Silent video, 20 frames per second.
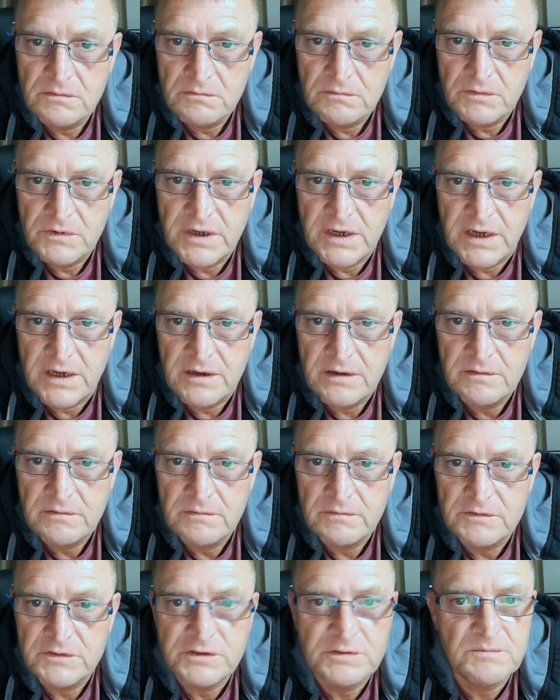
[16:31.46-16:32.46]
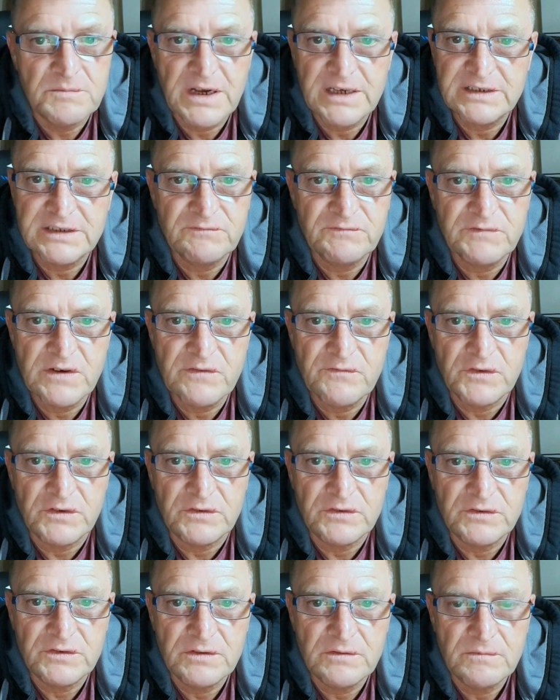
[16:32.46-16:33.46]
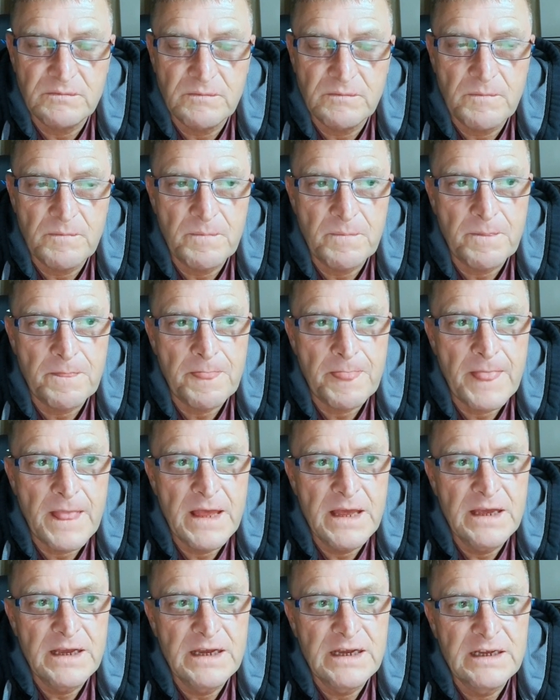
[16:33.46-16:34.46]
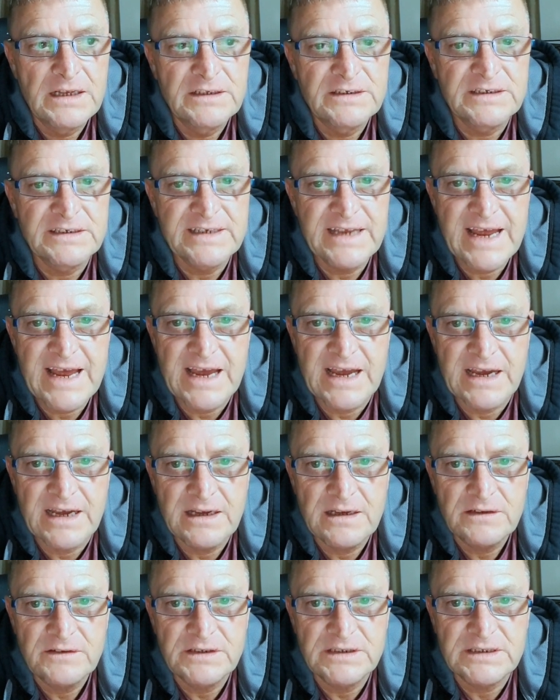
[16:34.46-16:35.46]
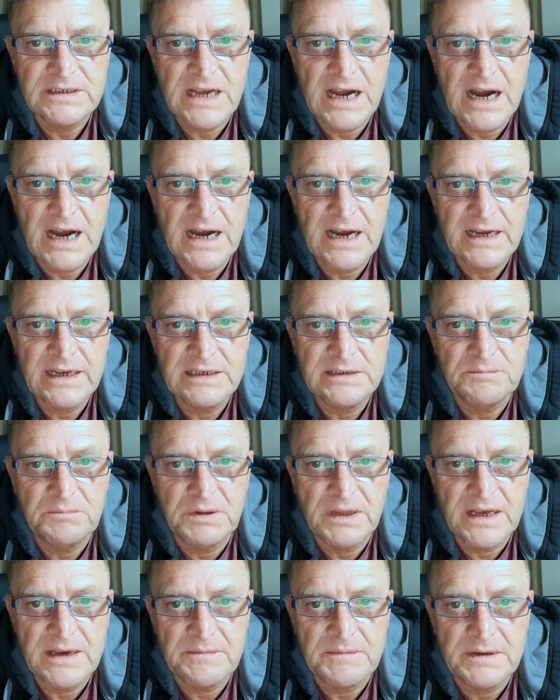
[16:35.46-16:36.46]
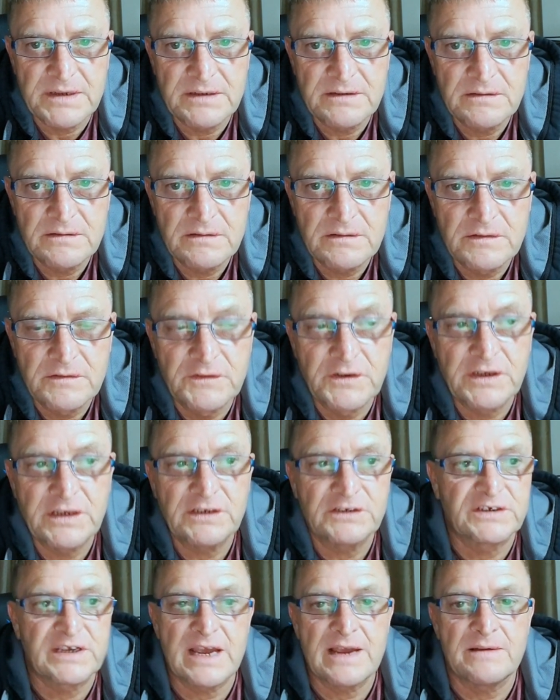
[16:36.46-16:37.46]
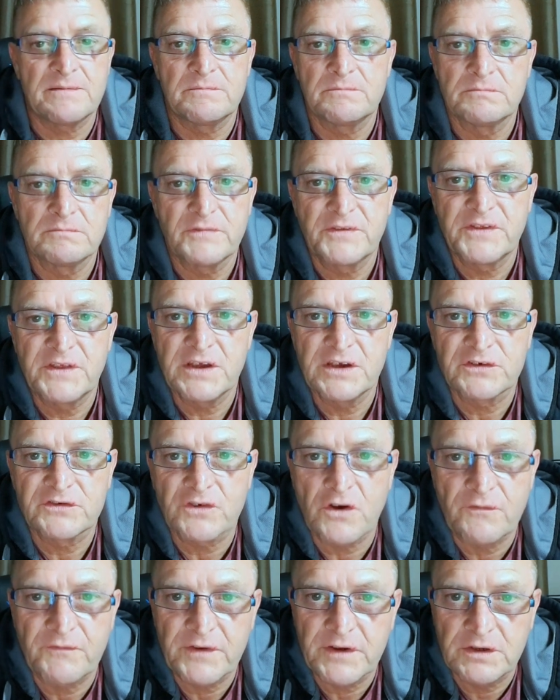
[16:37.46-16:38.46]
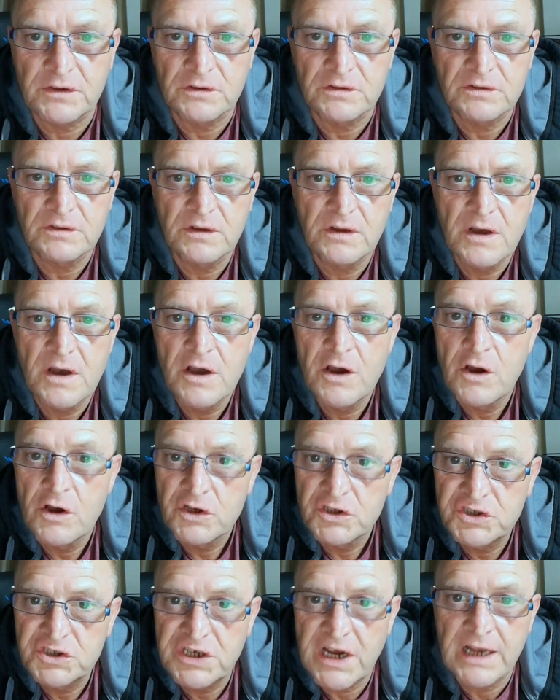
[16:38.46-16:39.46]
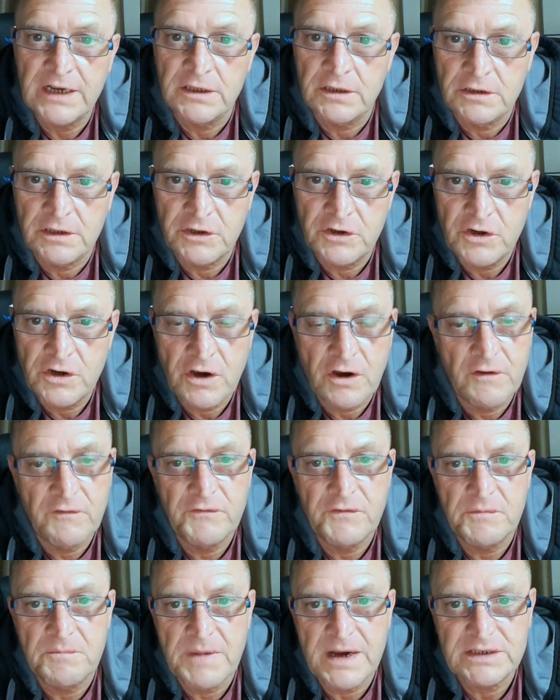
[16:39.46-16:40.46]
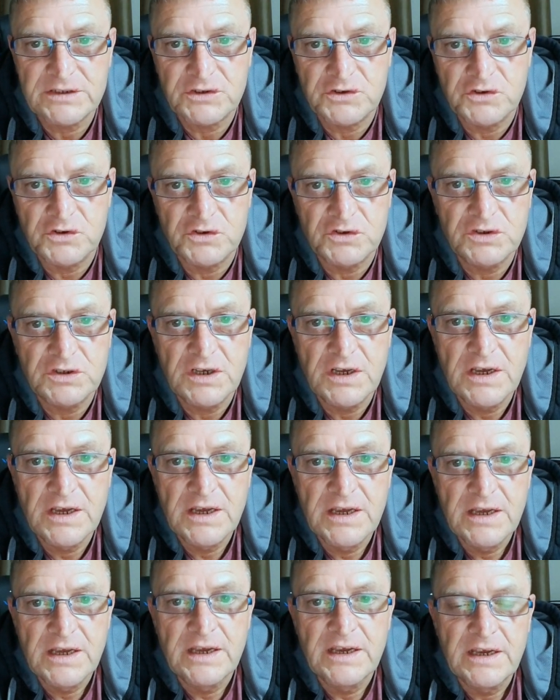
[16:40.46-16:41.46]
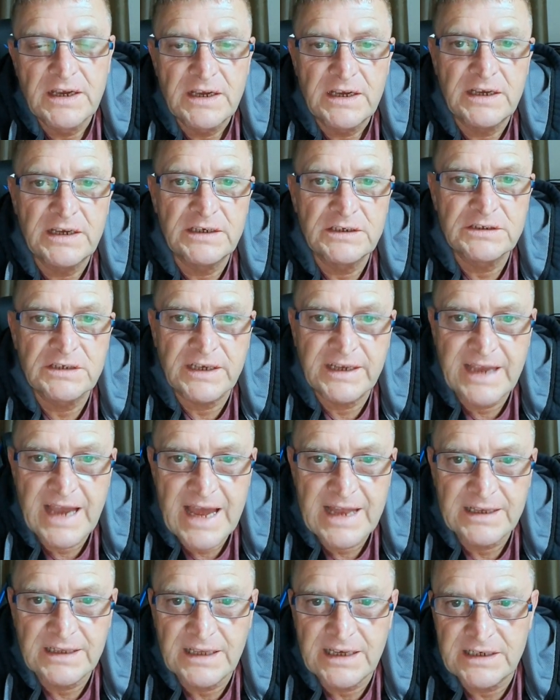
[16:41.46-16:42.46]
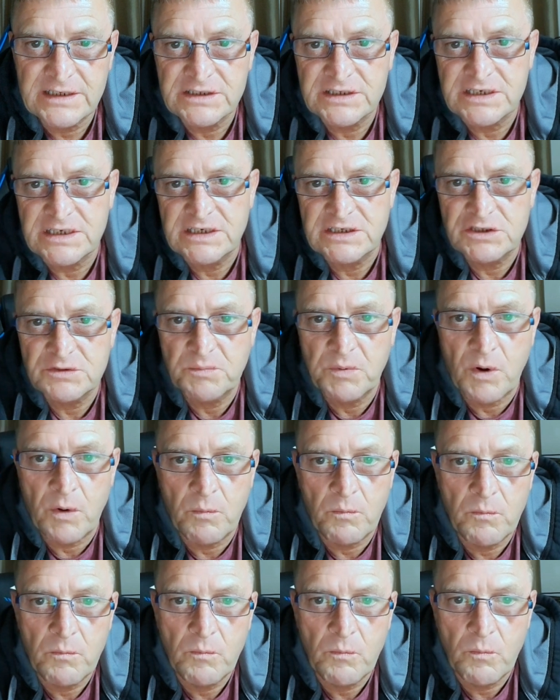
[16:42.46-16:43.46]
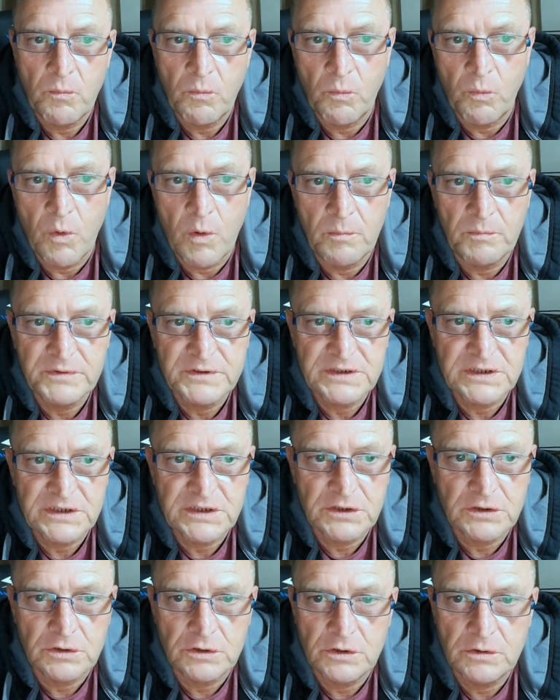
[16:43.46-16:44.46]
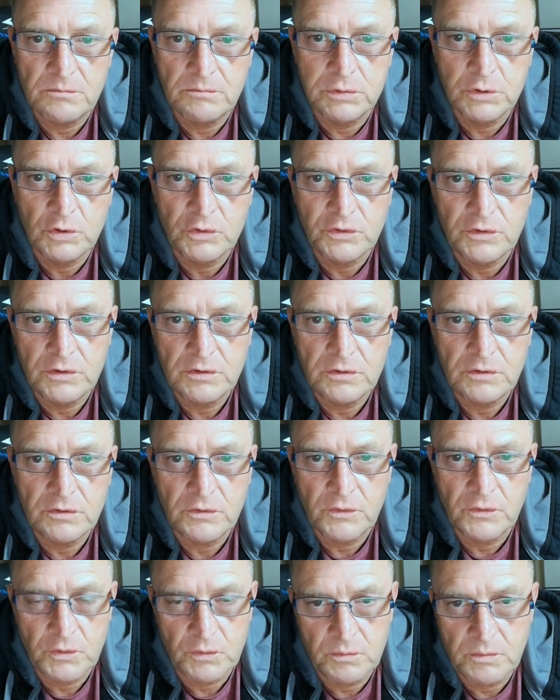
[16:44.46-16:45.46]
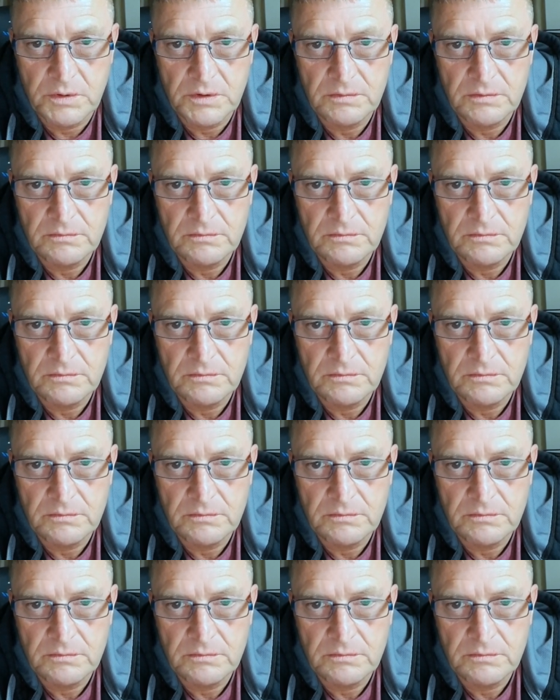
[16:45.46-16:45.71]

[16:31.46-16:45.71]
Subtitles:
Okay, there's a massive difference. Today, this guy is blaming the same theosophical channeler of the masters, is again laying siege upon one particular blood group.